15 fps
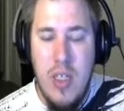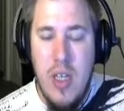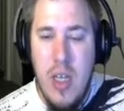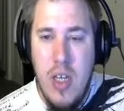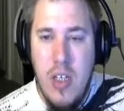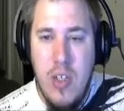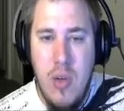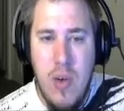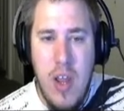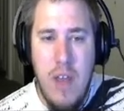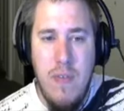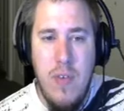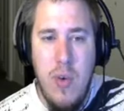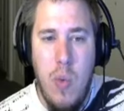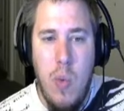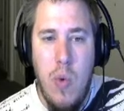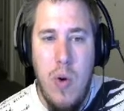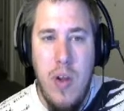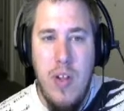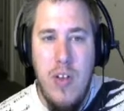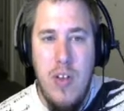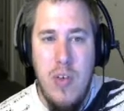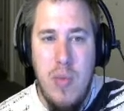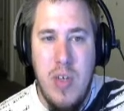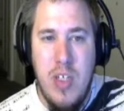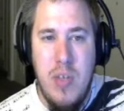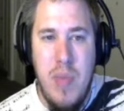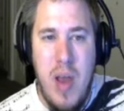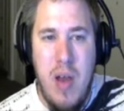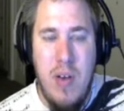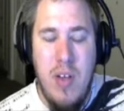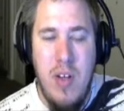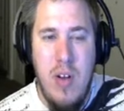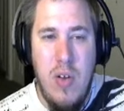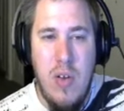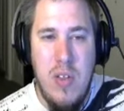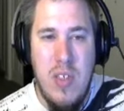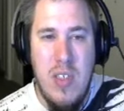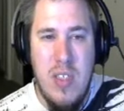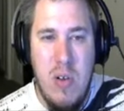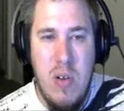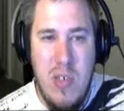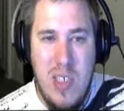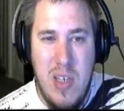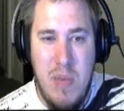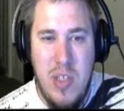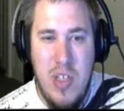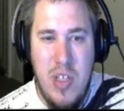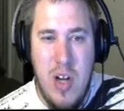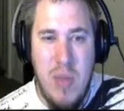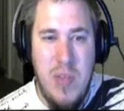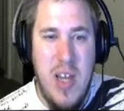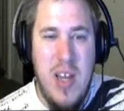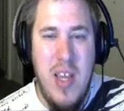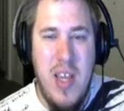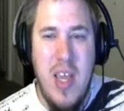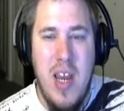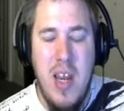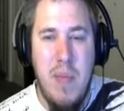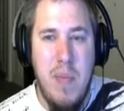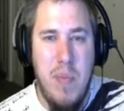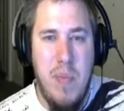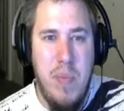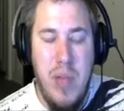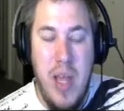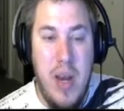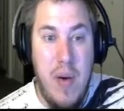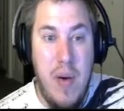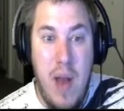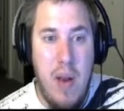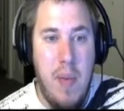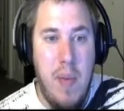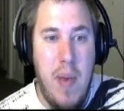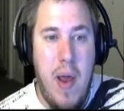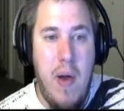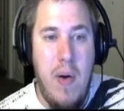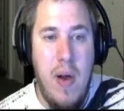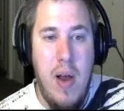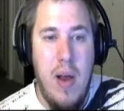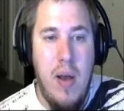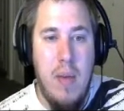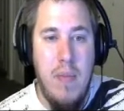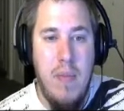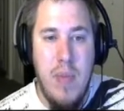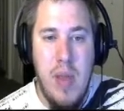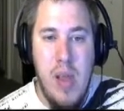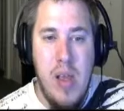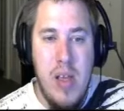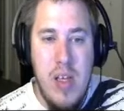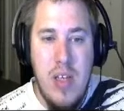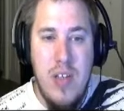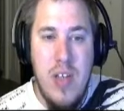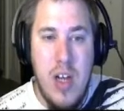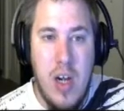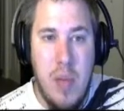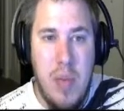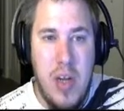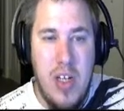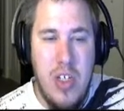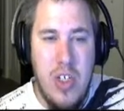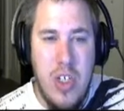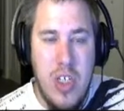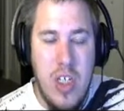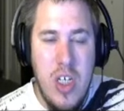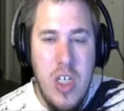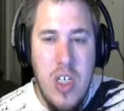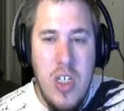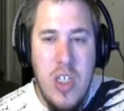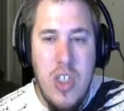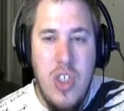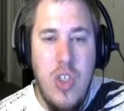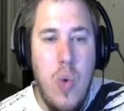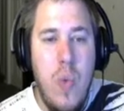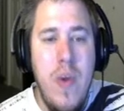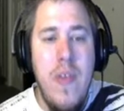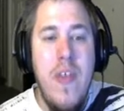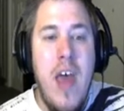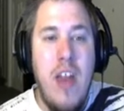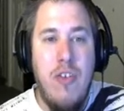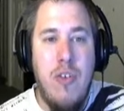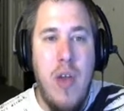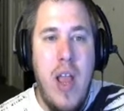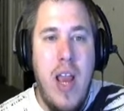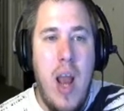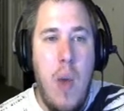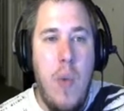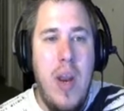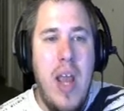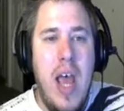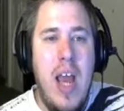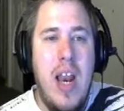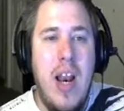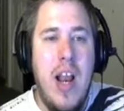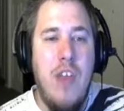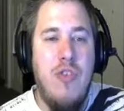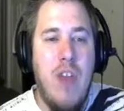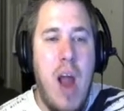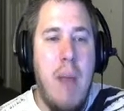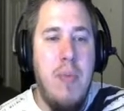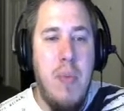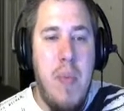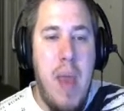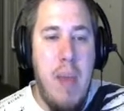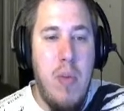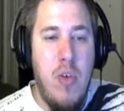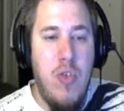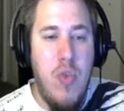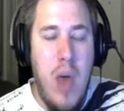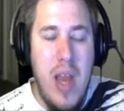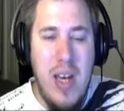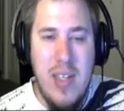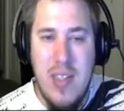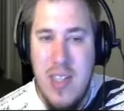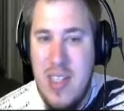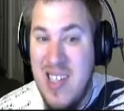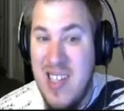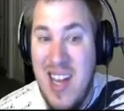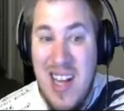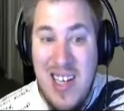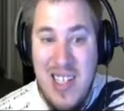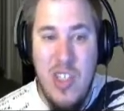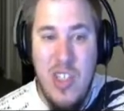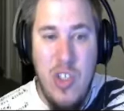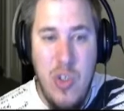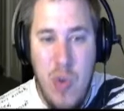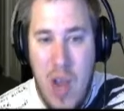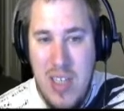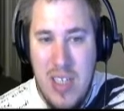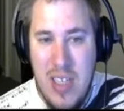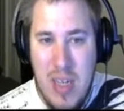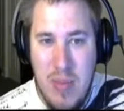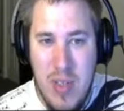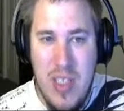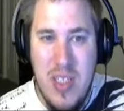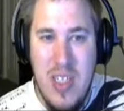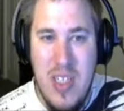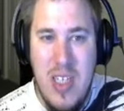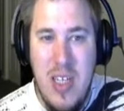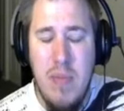Don't have to worry too much about, you know, the slowness on Bisharp's end and getting played around about Sucker Punch. So with that trade, I went ahead and I dropped Mamoswine because it did not need 2 ice types on the team,